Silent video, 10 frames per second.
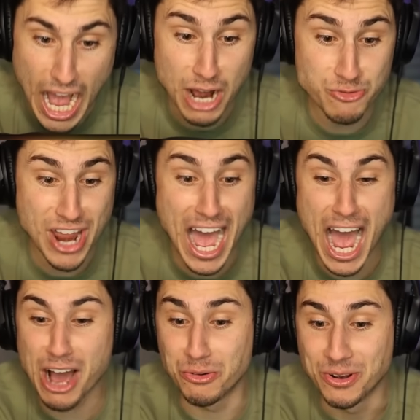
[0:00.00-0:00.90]

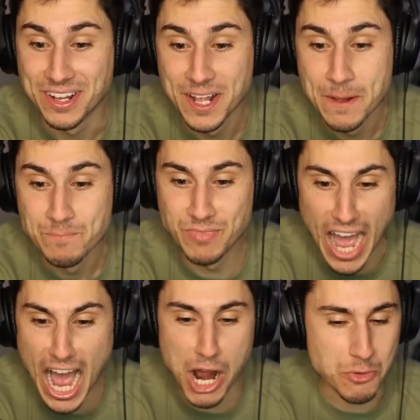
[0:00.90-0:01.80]
Oh, no!
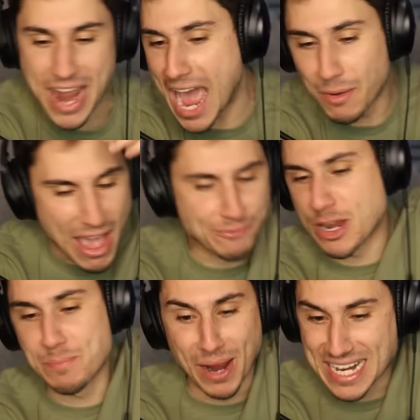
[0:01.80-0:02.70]
No, now
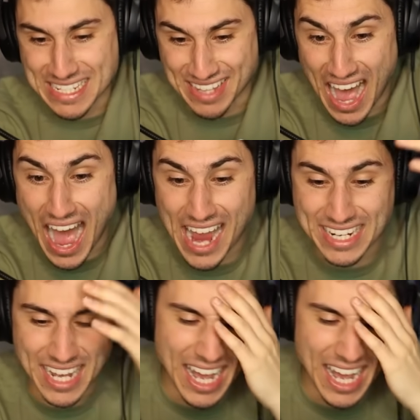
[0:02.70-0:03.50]
everybody died.